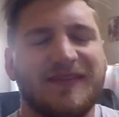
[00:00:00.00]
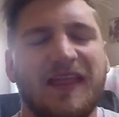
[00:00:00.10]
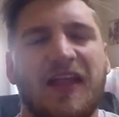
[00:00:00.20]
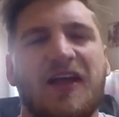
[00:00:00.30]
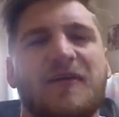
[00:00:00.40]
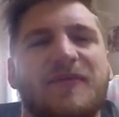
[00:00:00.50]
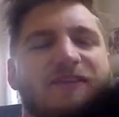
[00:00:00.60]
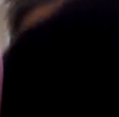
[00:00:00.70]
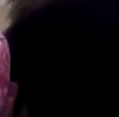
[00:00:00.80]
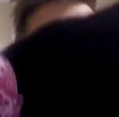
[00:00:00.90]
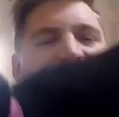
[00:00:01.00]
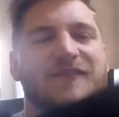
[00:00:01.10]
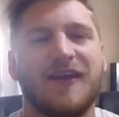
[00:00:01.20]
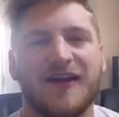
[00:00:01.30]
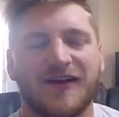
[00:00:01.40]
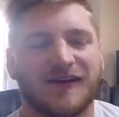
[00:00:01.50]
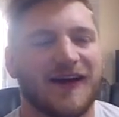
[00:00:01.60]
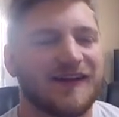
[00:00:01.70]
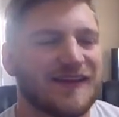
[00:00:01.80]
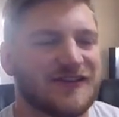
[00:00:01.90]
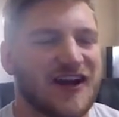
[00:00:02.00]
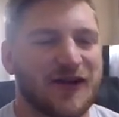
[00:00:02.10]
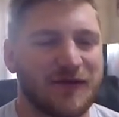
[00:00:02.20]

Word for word: Um, the drive, riding the trek,